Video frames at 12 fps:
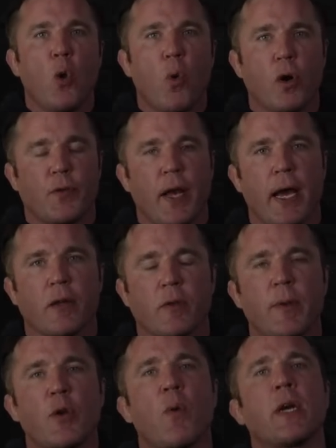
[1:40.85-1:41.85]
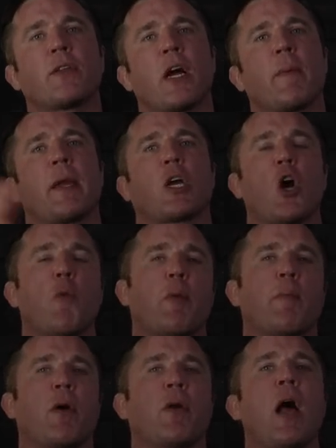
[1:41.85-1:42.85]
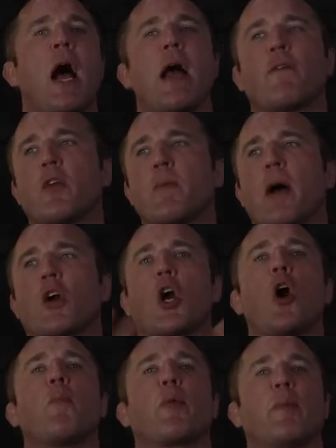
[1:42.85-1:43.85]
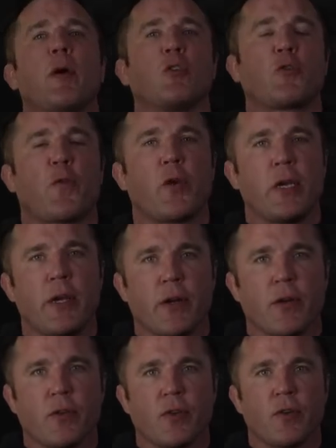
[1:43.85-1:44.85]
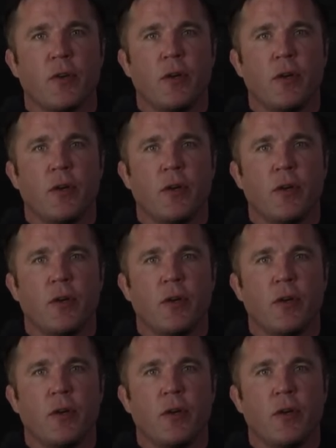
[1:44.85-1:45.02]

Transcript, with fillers: world titles. I mean, you want to talk about a co-promote? I've heard about co-promotes for years.